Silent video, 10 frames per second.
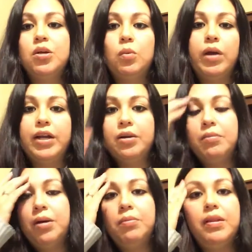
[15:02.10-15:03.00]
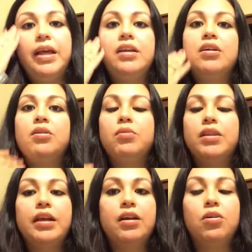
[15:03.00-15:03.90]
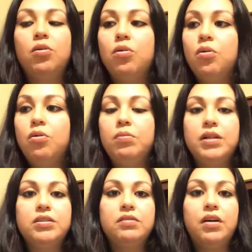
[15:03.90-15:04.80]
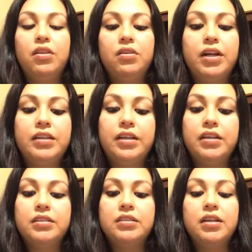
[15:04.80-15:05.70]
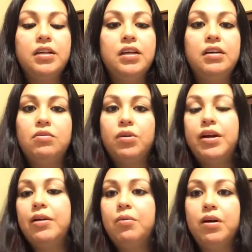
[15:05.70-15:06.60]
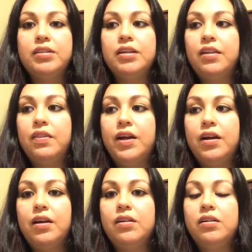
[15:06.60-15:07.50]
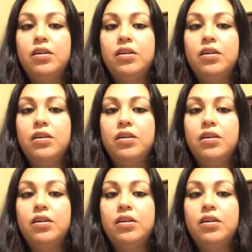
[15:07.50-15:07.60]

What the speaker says: Writermom planner with like a whole bunch of other ideas of what I want in there,